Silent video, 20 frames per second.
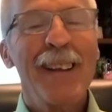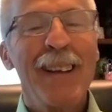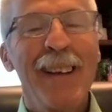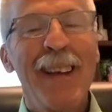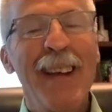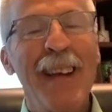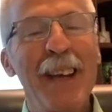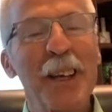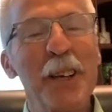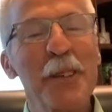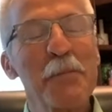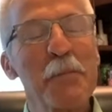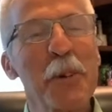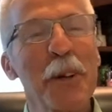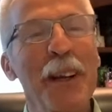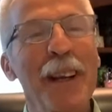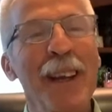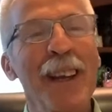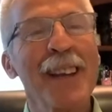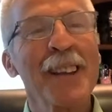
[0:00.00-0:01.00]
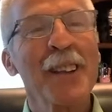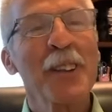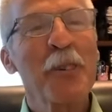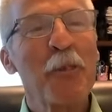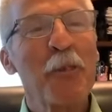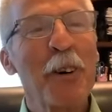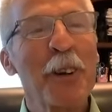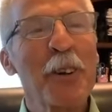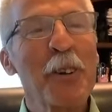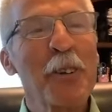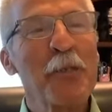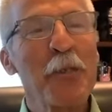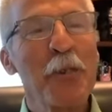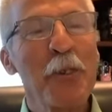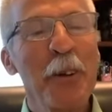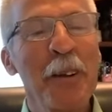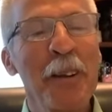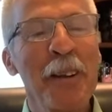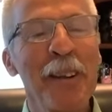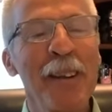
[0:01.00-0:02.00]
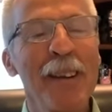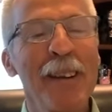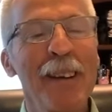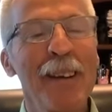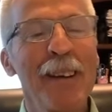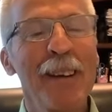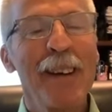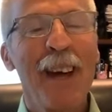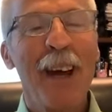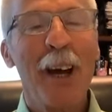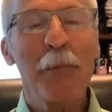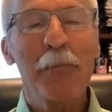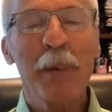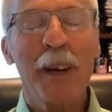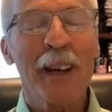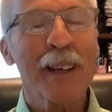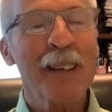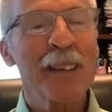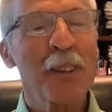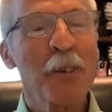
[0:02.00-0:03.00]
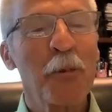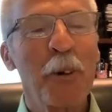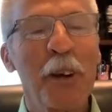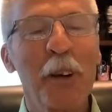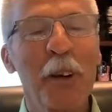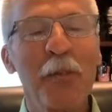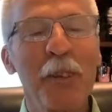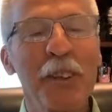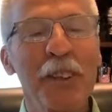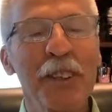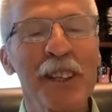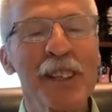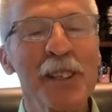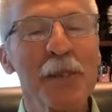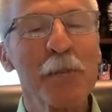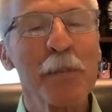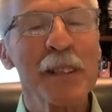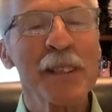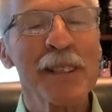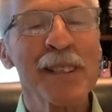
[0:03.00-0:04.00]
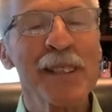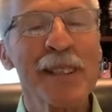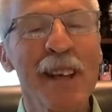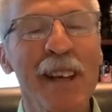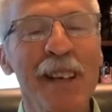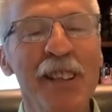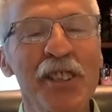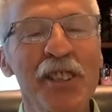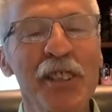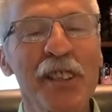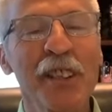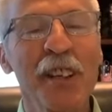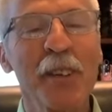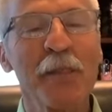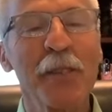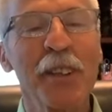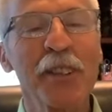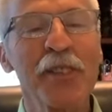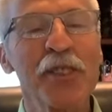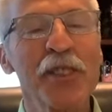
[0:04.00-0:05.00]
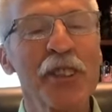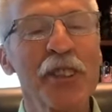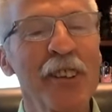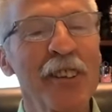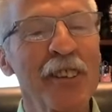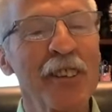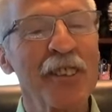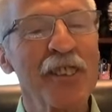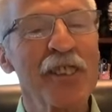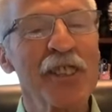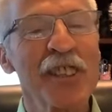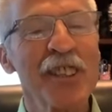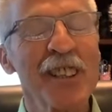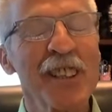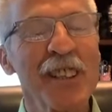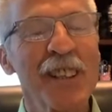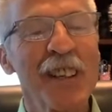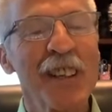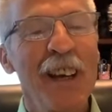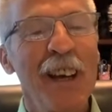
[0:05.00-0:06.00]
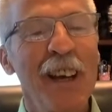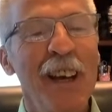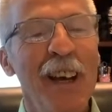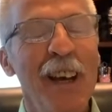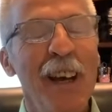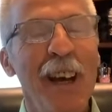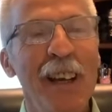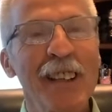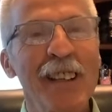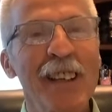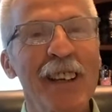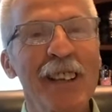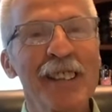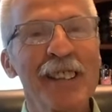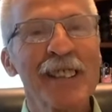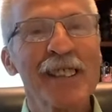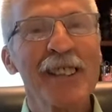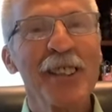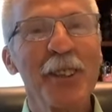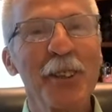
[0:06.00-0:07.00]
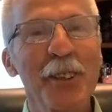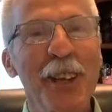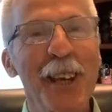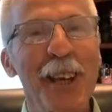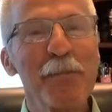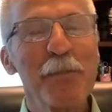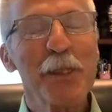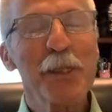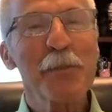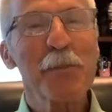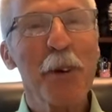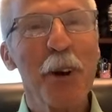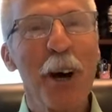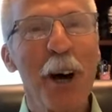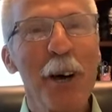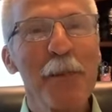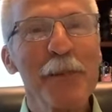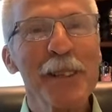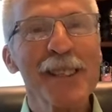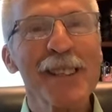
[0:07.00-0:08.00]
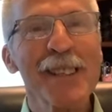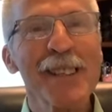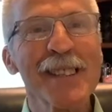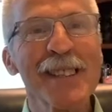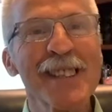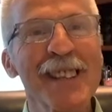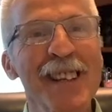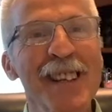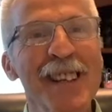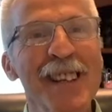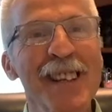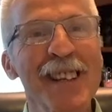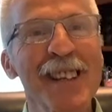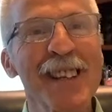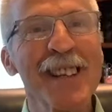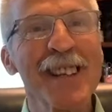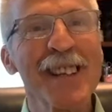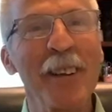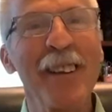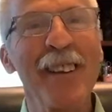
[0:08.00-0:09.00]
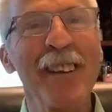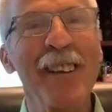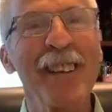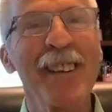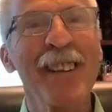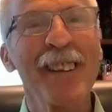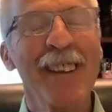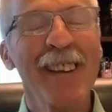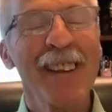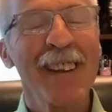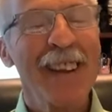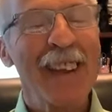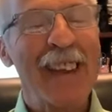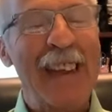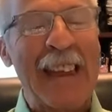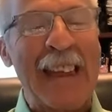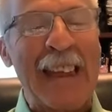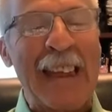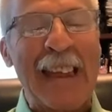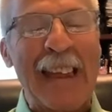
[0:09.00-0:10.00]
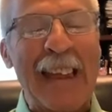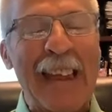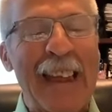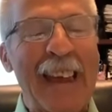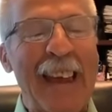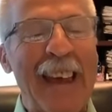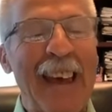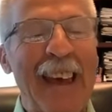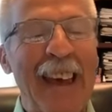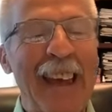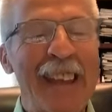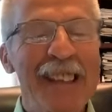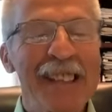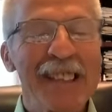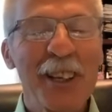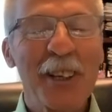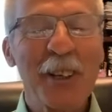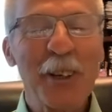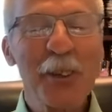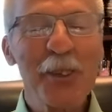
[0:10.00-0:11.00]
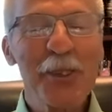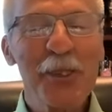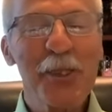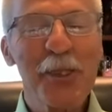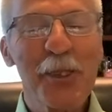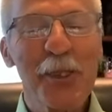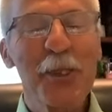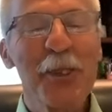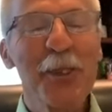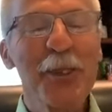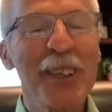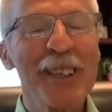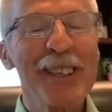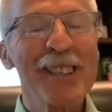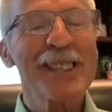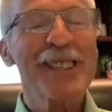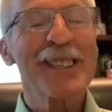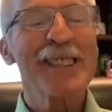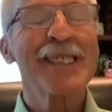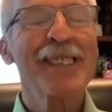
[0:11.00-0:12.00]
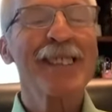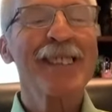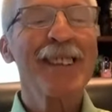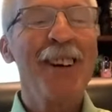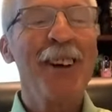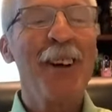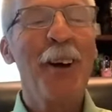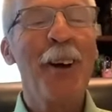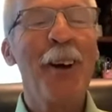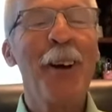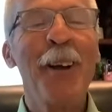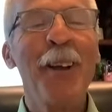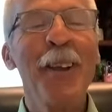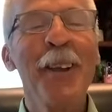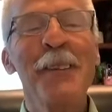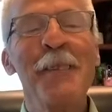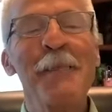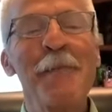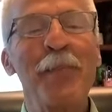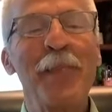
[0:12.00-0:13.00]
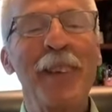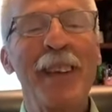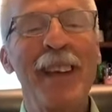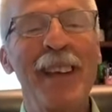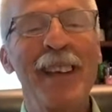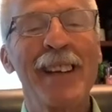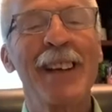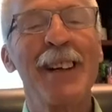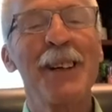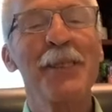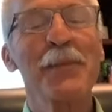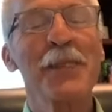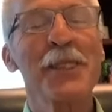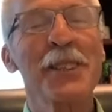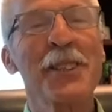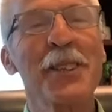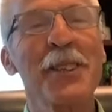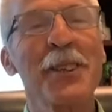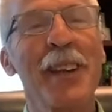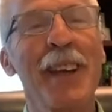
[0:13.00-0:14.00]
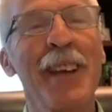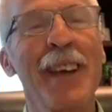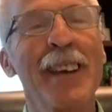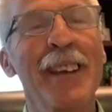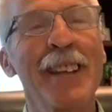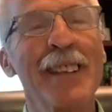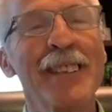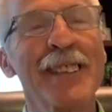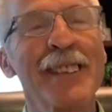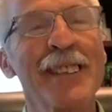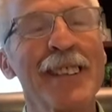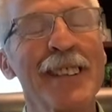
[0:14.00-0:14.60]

he can bring in the wonderful epic, the wonderful dispensation of the church, and yet still keep his promises to Israel. And as he goes through this all, he comes to the end